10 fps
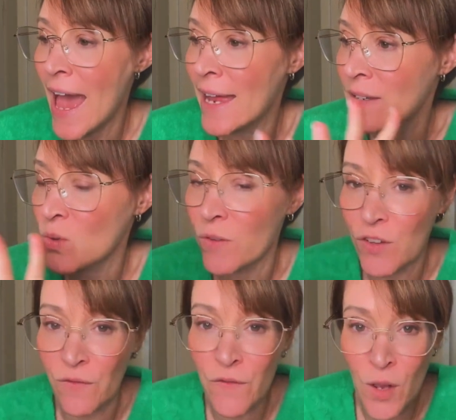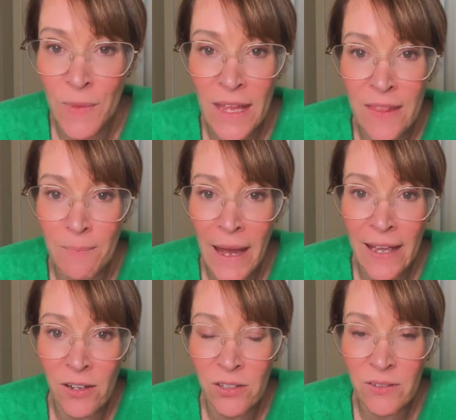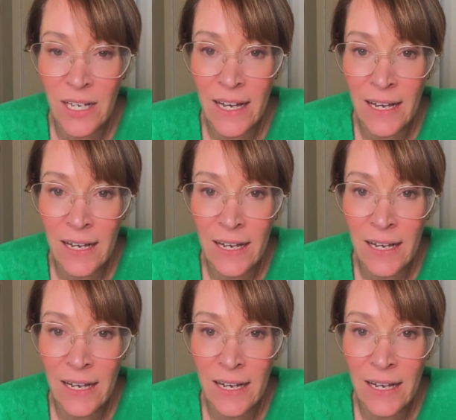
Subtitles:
and we've confirmed that the male